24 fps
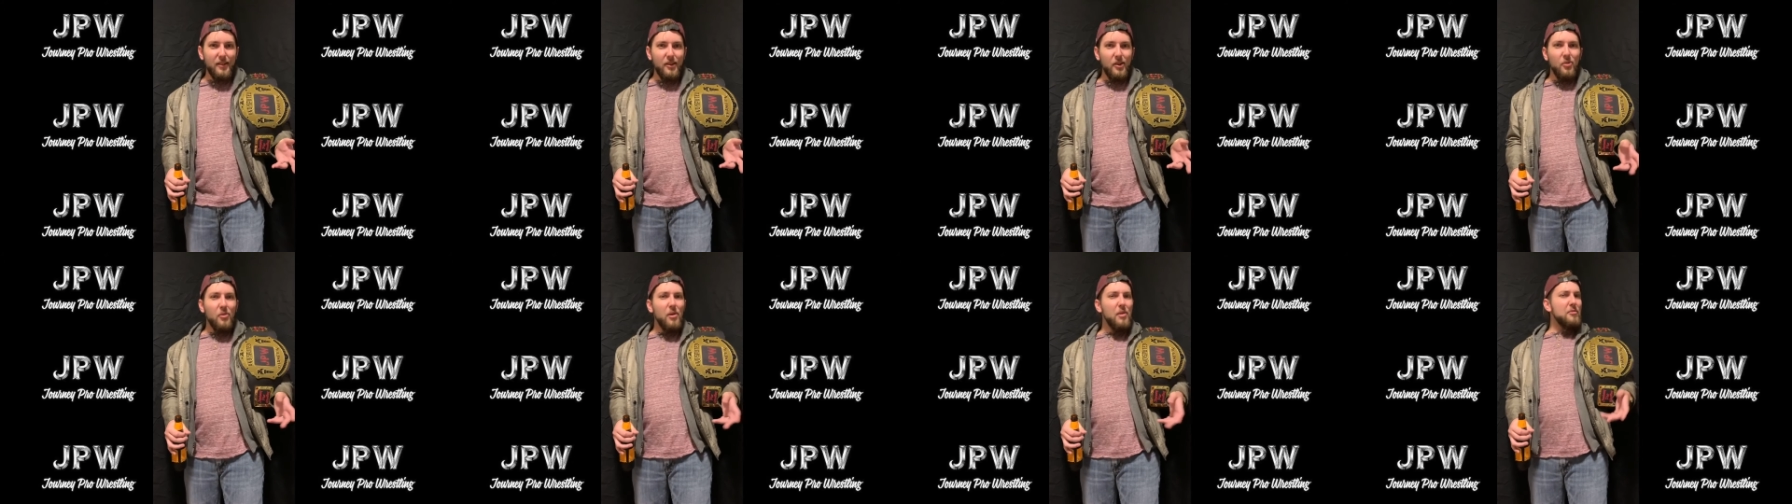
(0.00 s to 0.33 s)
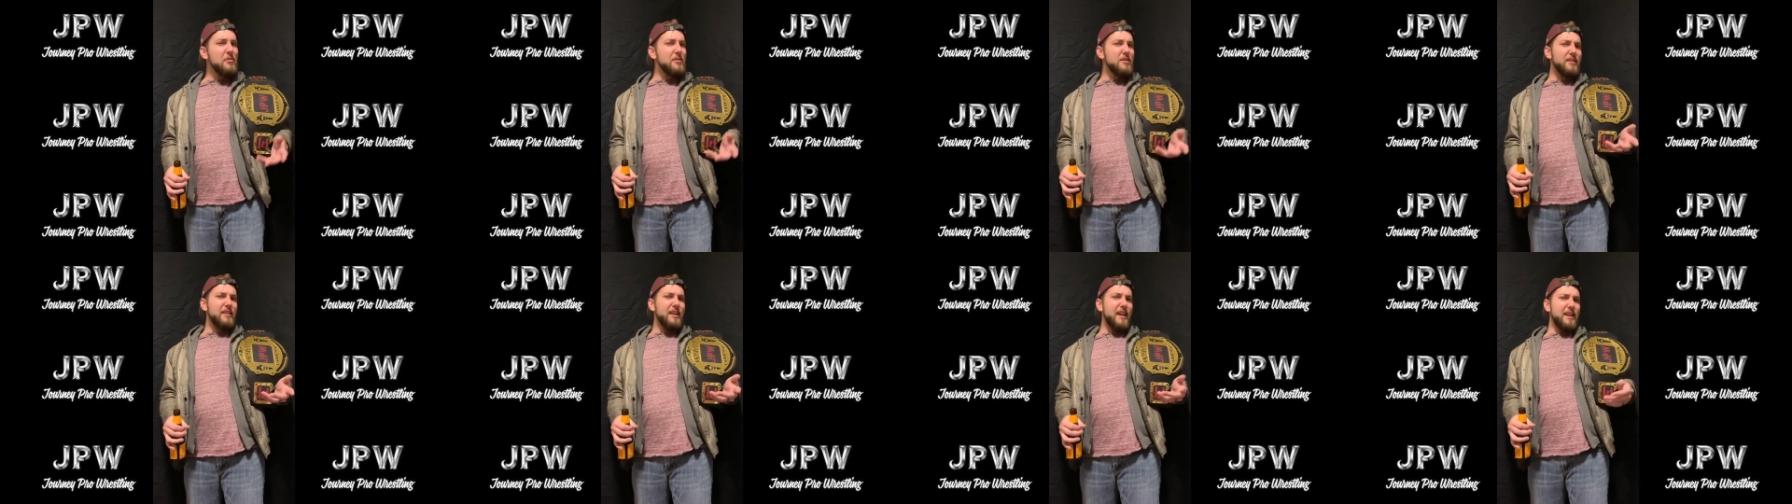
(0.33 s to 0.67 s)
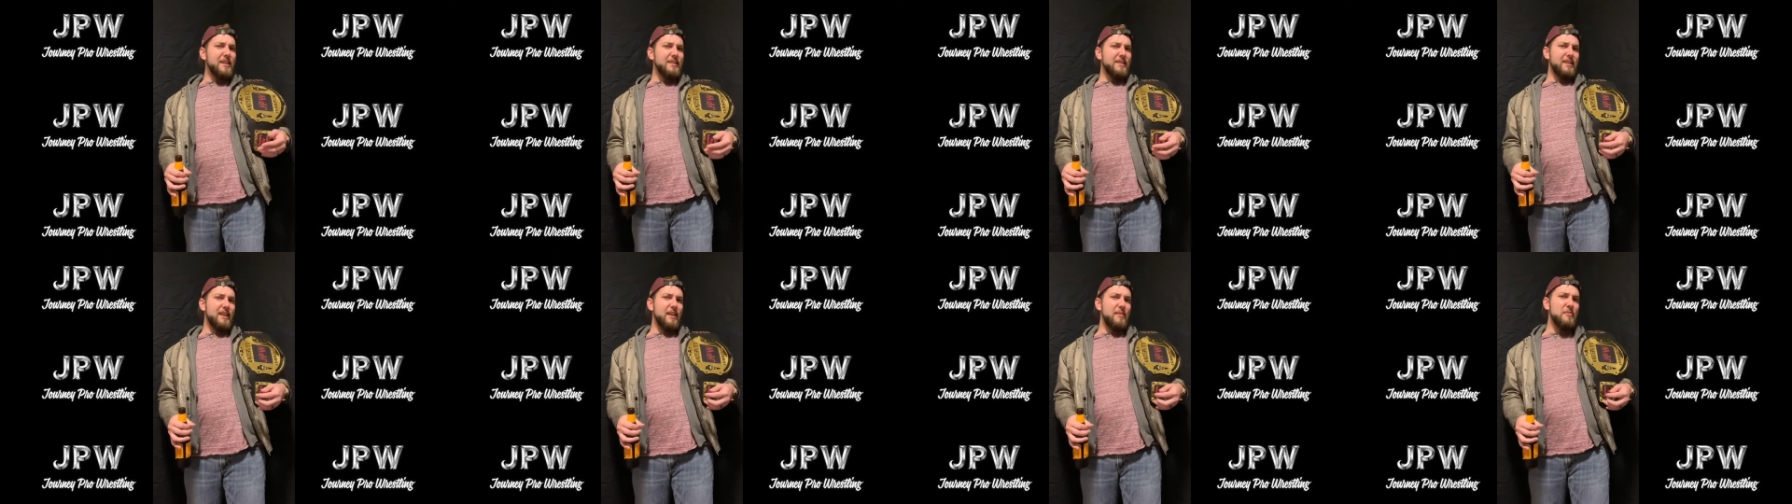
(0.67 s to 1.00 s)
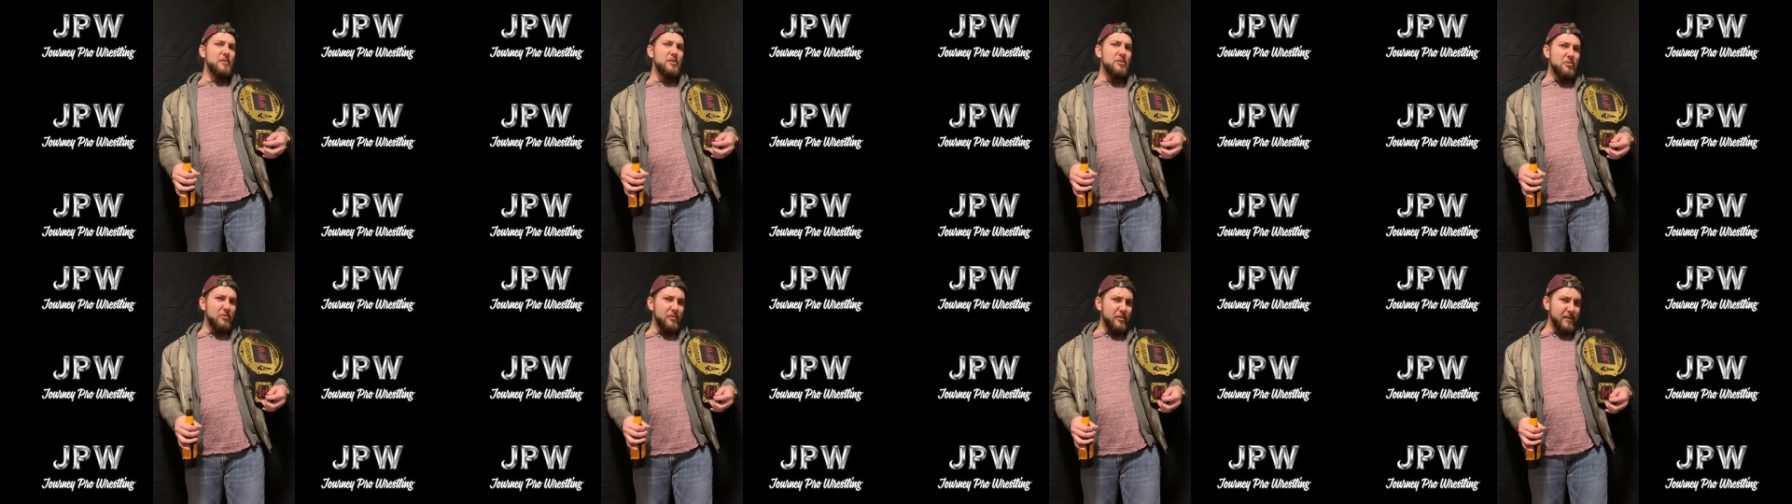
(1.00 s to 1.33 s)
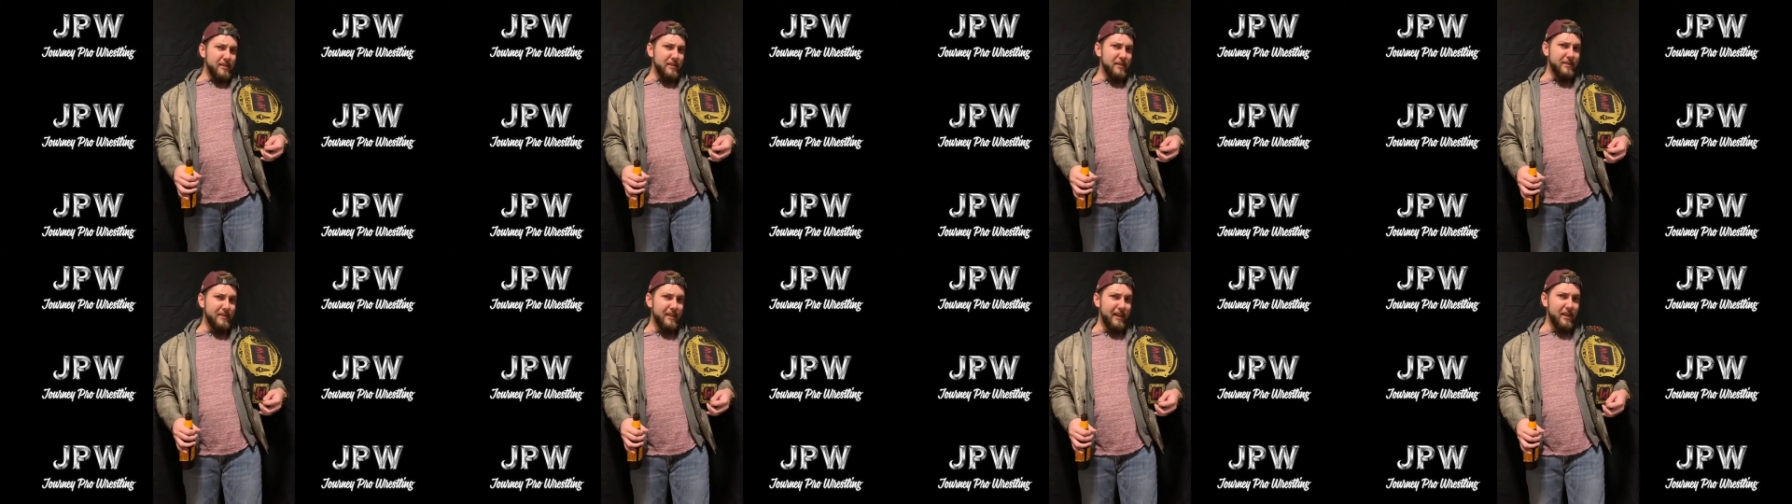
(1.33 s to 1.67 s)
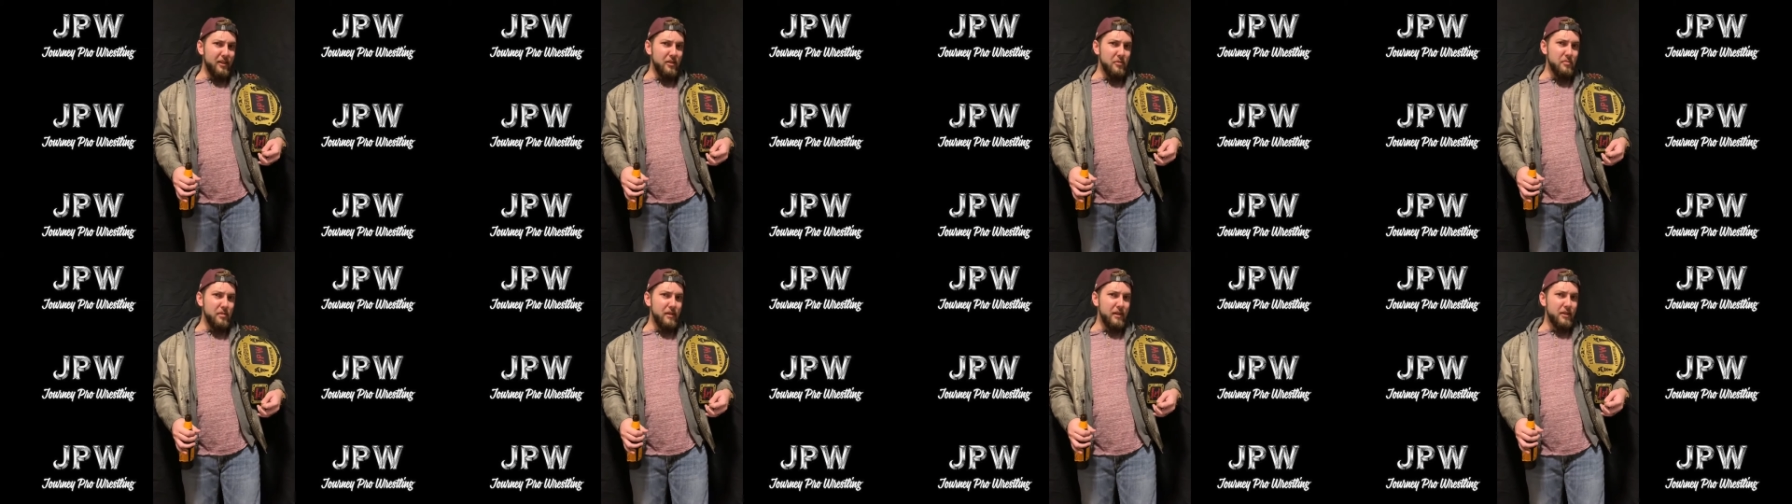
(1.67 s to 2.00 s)
When was the last time you were in the
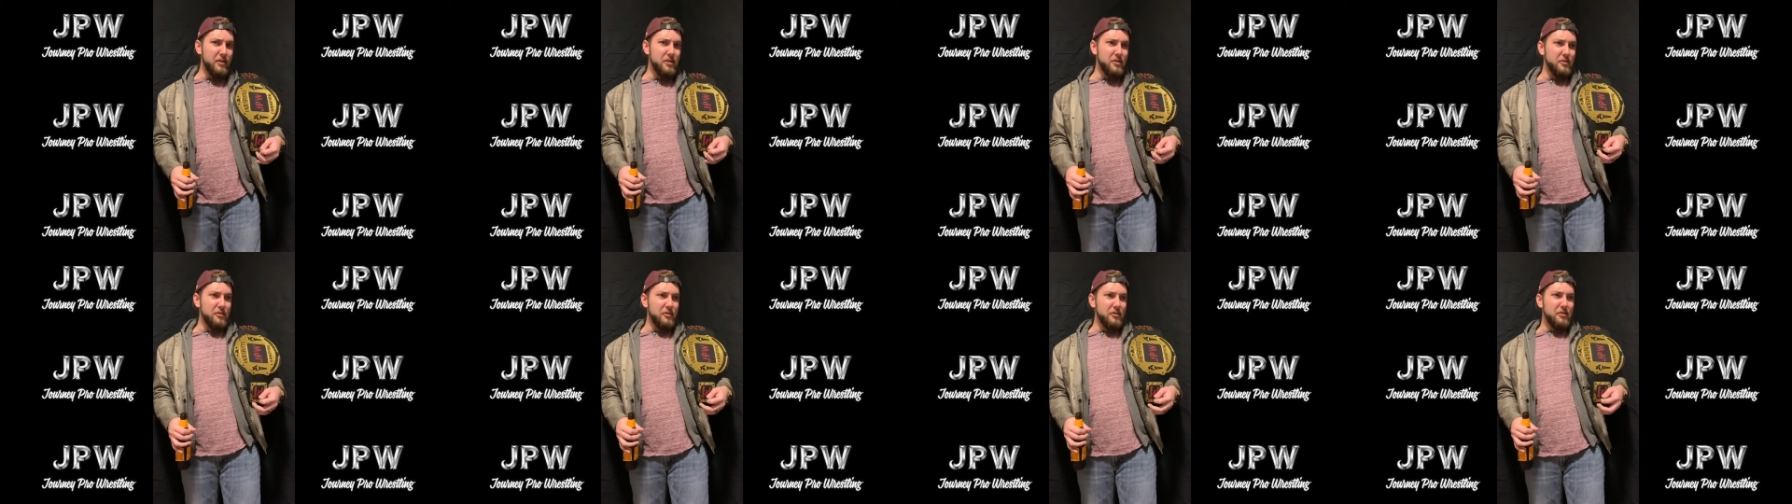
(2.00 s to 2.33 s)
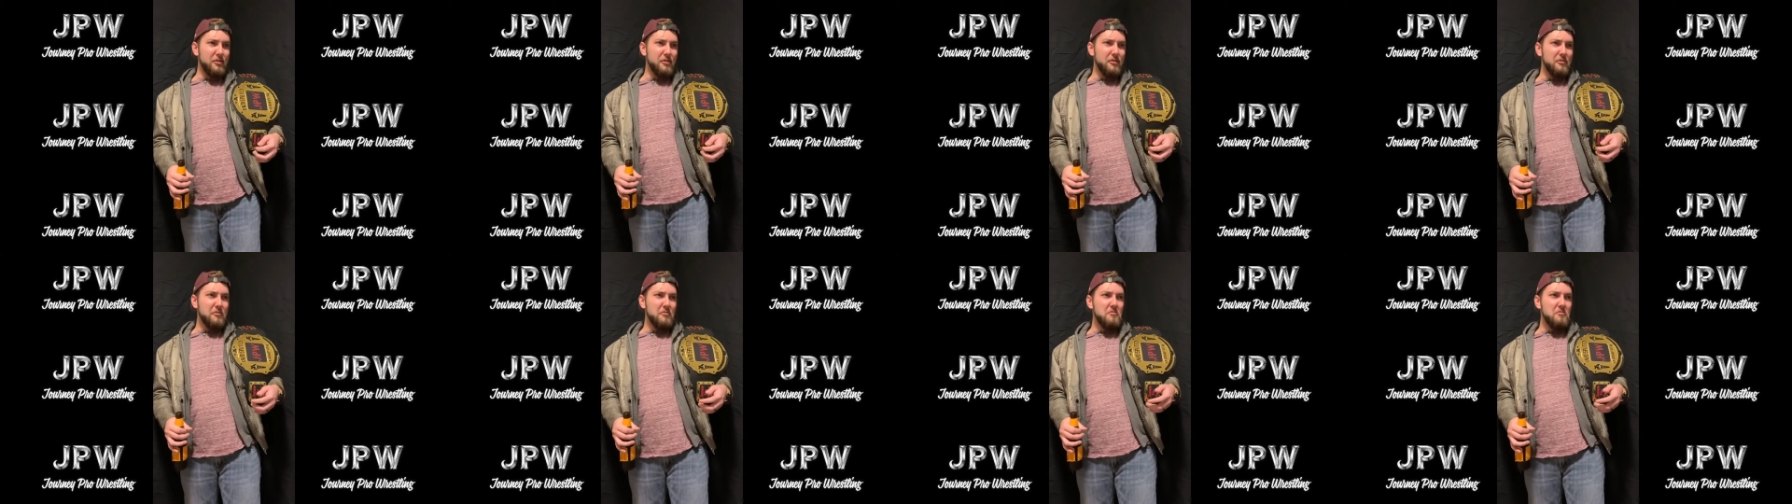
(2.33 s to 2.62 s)
title picture?